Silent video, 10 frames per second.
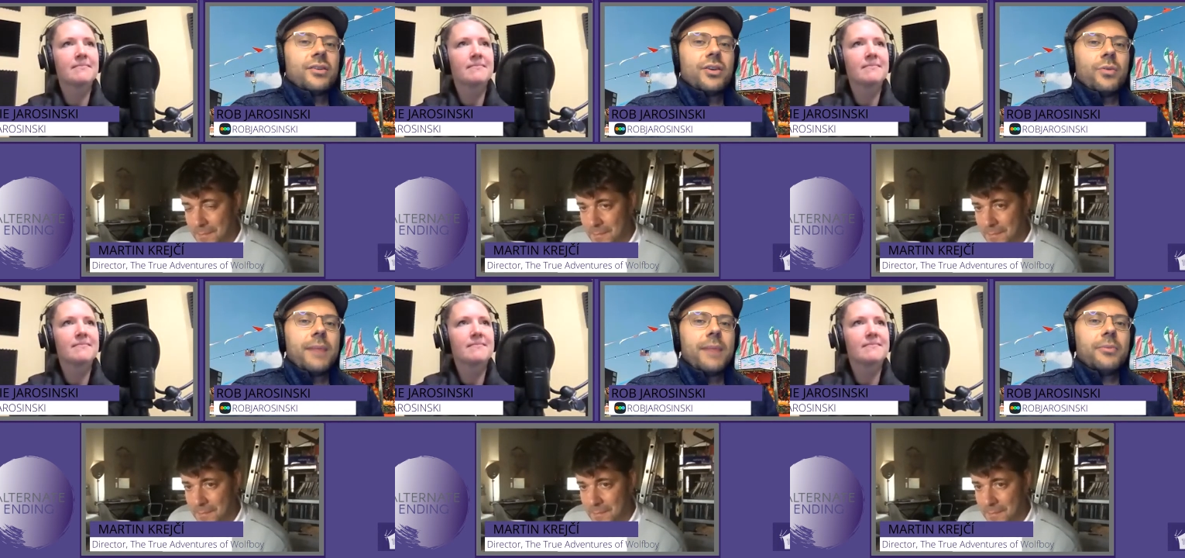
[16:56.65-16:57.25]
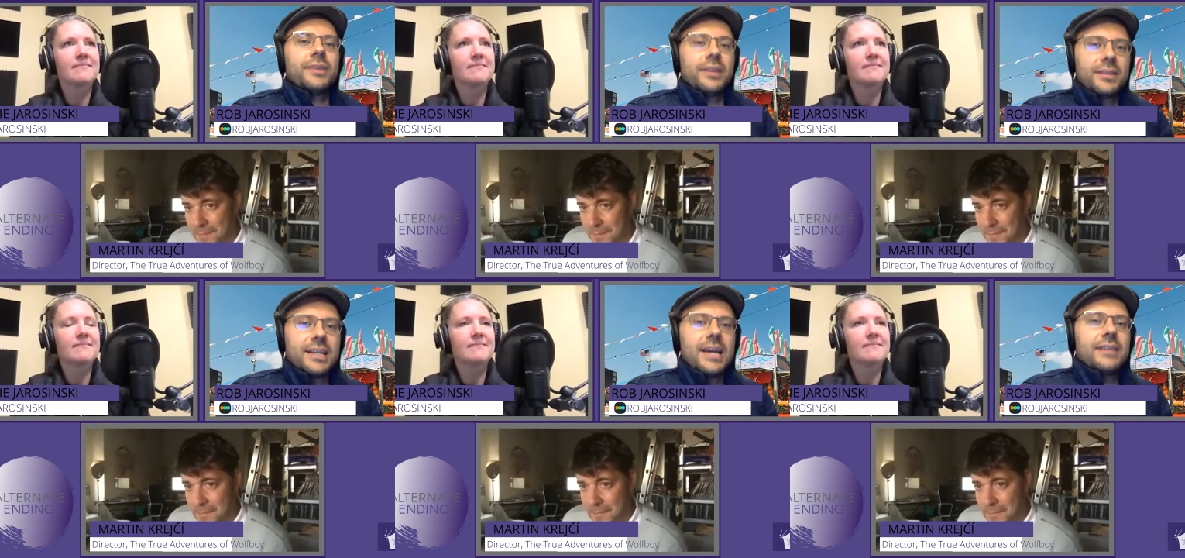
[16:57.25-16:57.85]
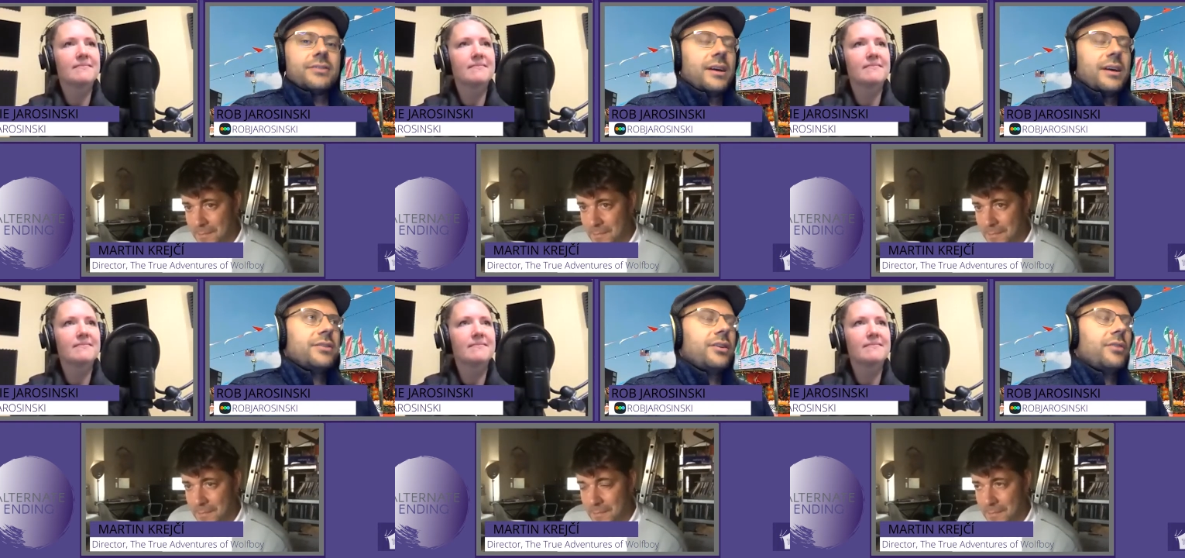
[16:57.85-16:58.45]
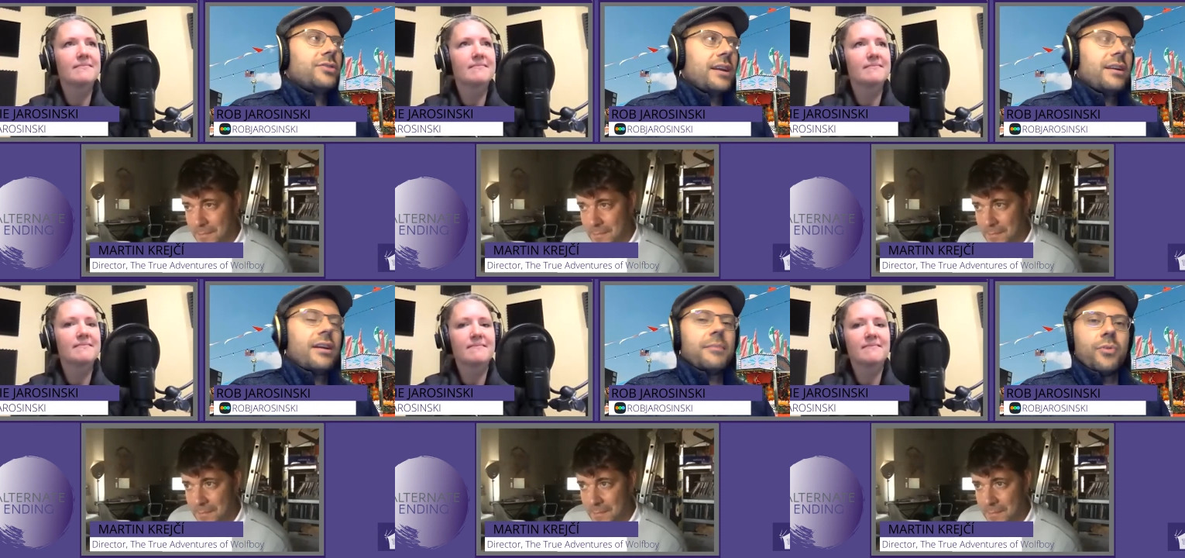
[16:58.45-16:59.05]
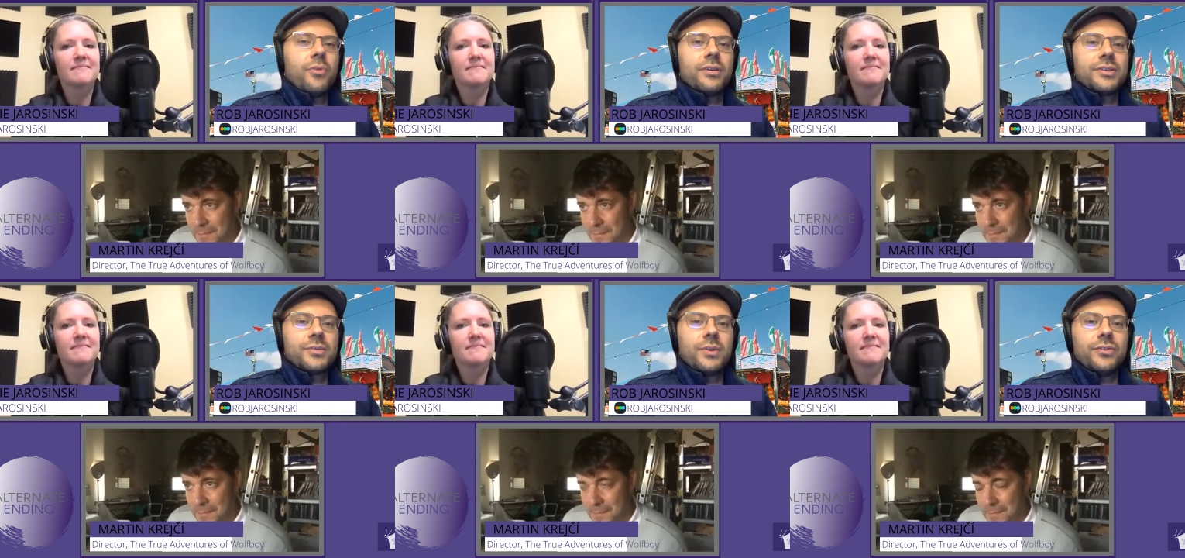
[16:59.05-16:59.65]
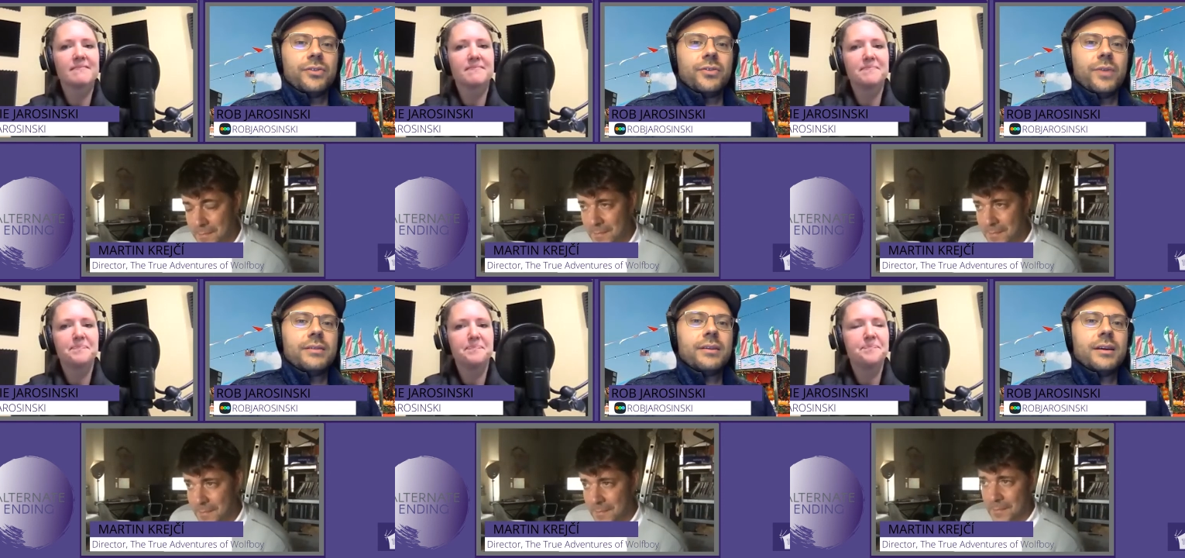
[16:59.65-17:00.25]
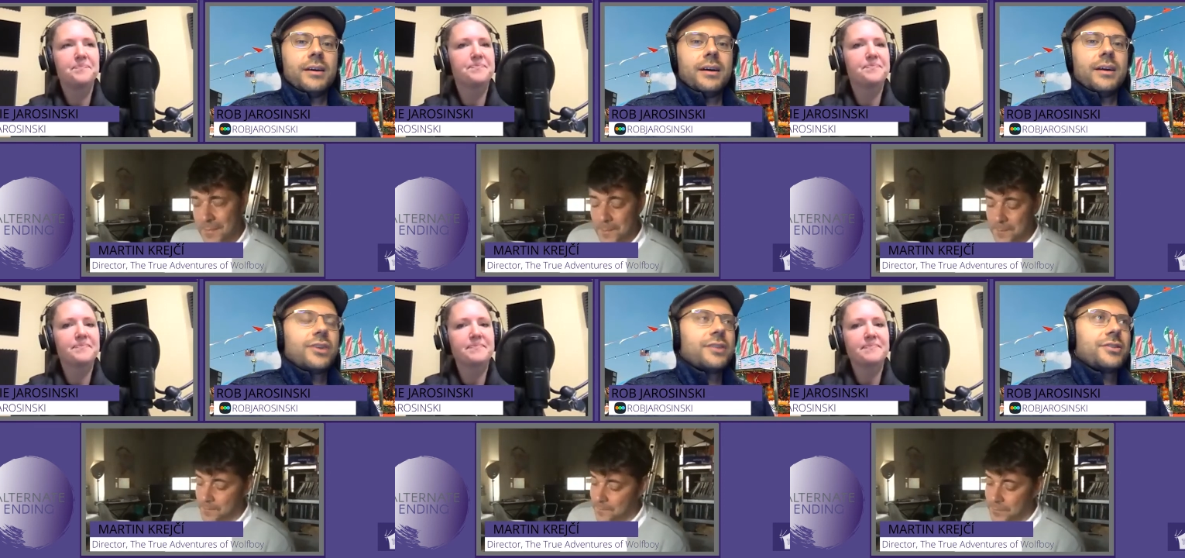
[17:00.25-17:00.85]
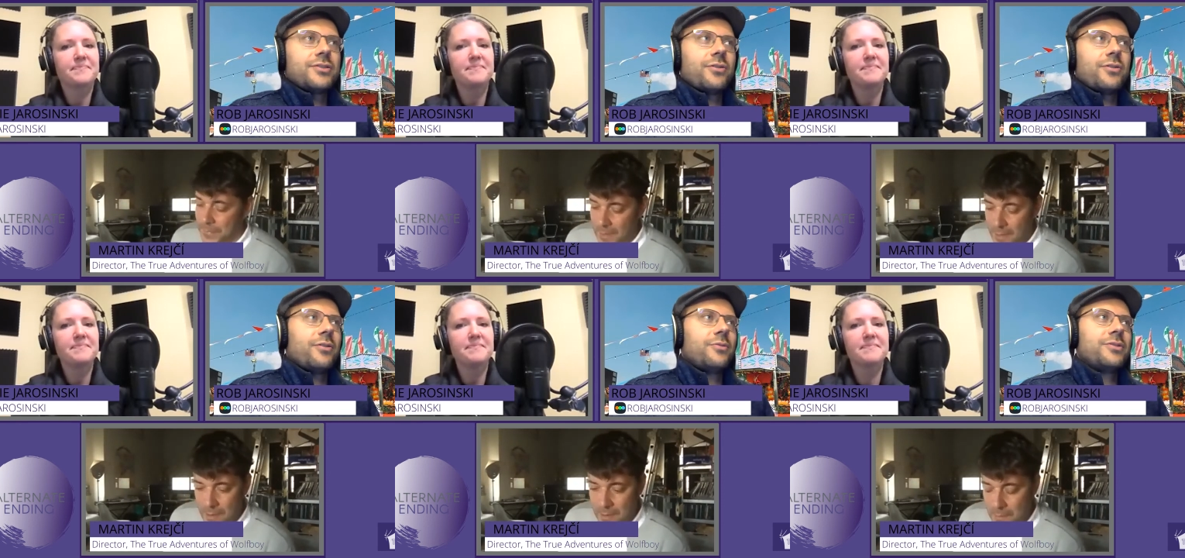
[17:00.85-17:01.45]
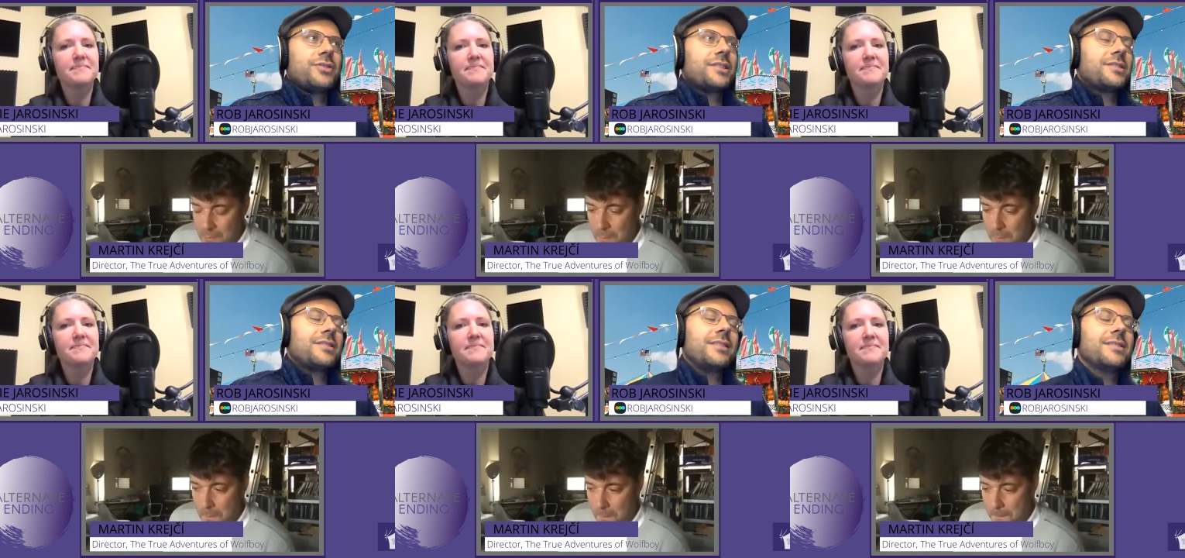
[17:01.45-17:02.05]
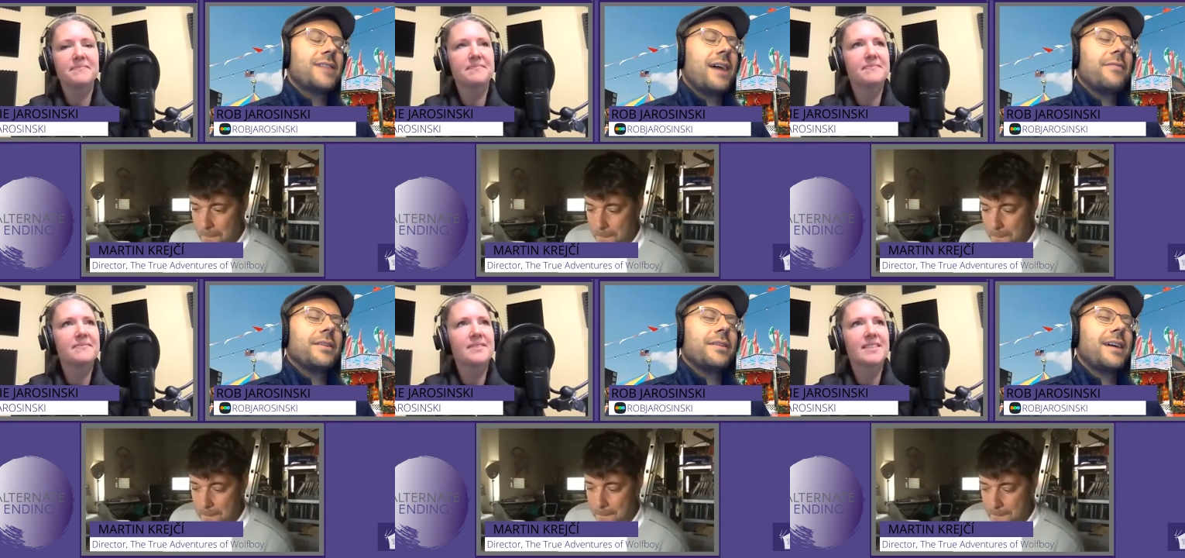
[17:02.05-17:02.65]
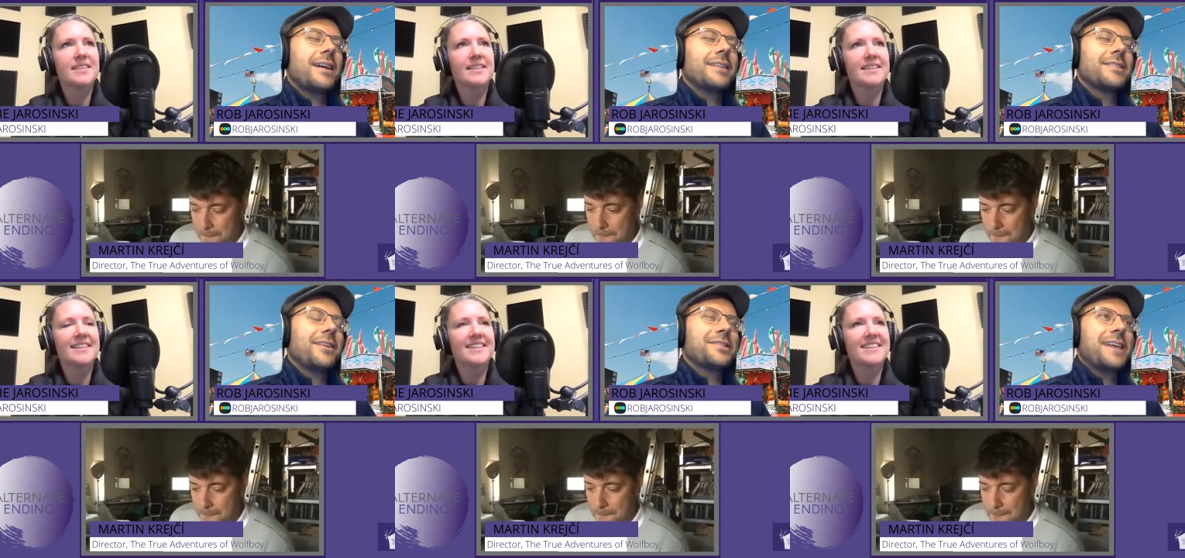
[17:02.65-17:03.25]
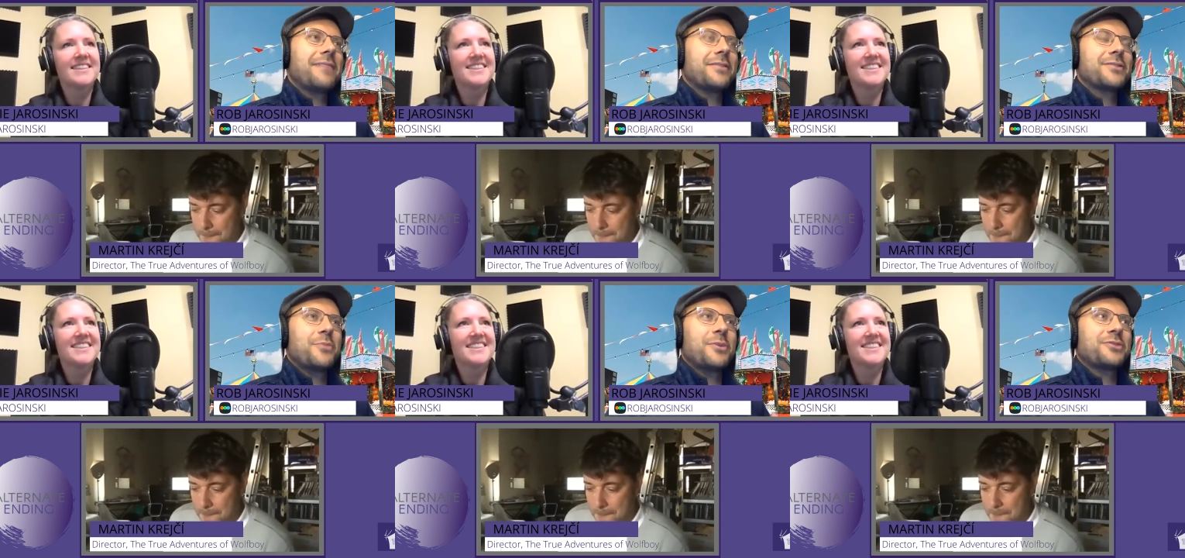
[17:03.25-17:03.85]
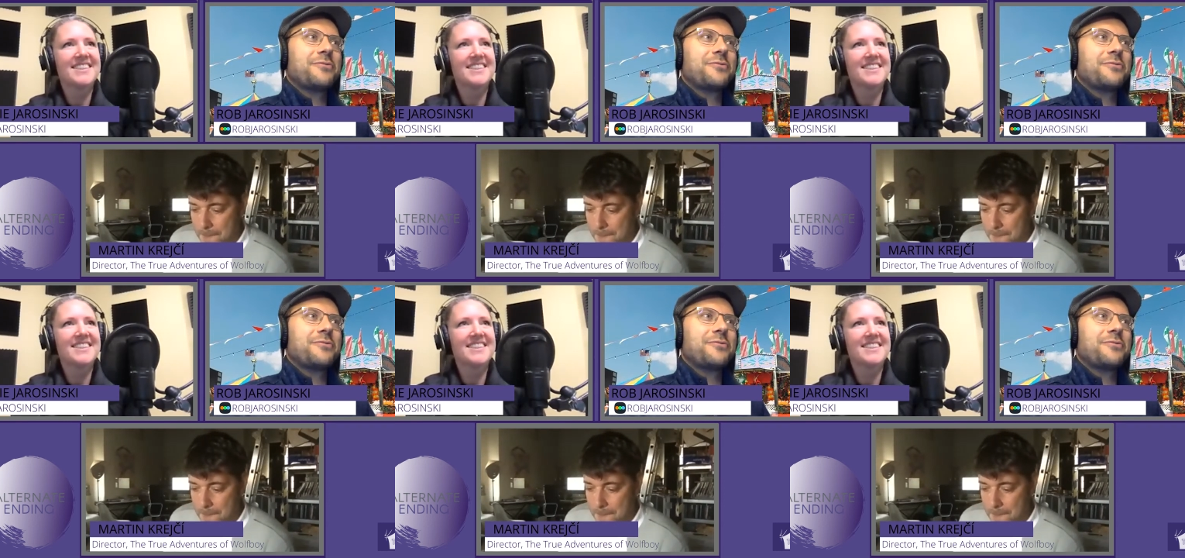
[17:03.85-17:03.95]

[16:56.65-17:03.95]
Speaker 1: you know, you were able to to get uh, you know Jaeden on board as well too, and uh, John Turturro, who's just he's having I can tell he's having so